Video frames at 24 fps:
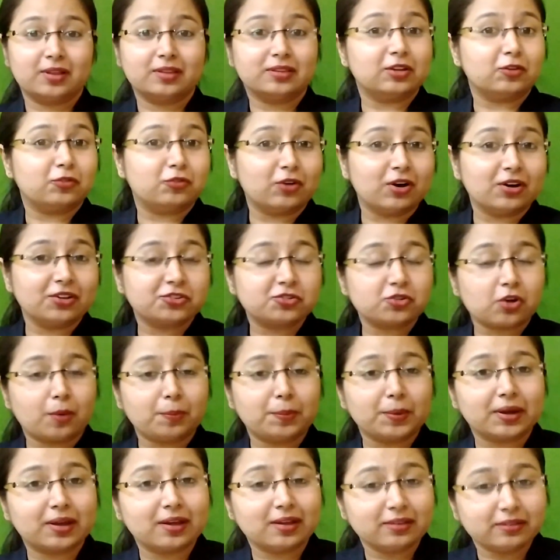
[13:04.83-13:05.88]
The first
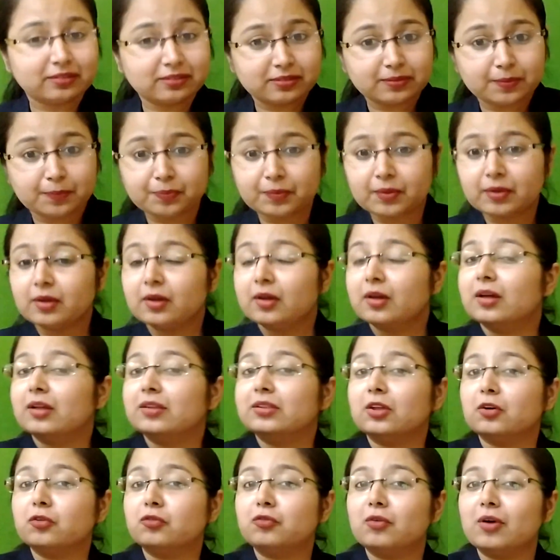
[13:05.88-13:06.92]
topic is
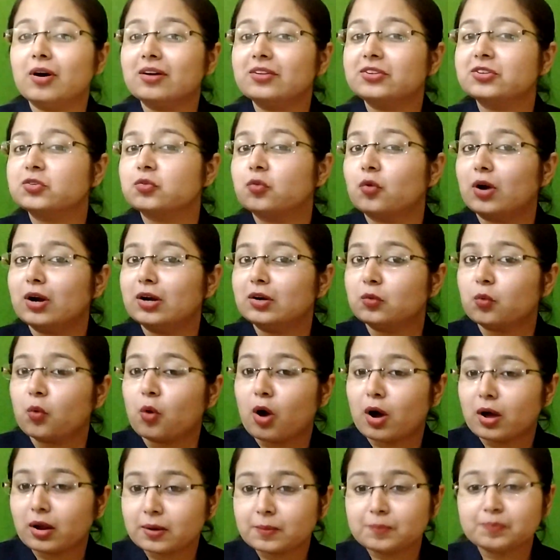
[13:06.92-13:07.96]
the First World
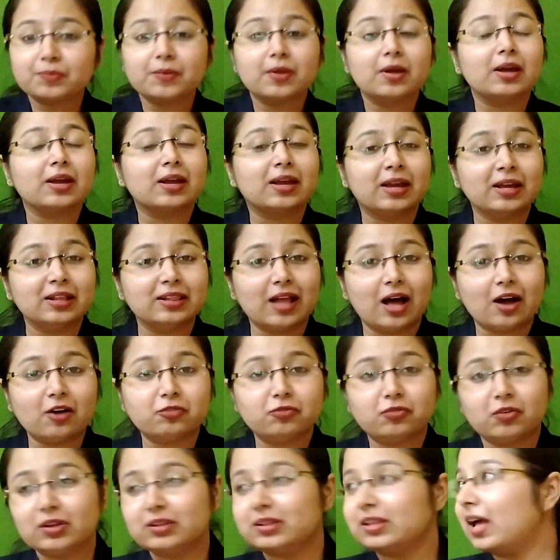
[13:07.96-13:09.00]
War,
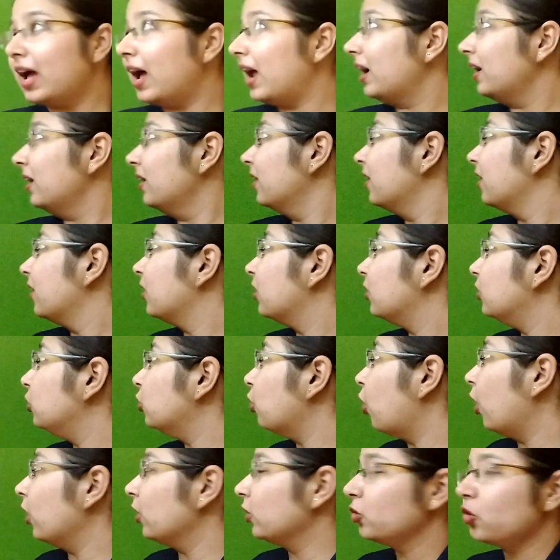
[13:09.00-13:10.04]
Khilafat and
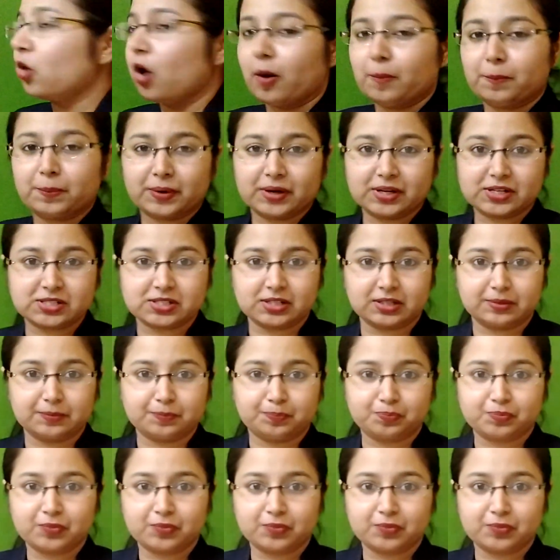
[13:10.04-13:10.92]
non-cooperation.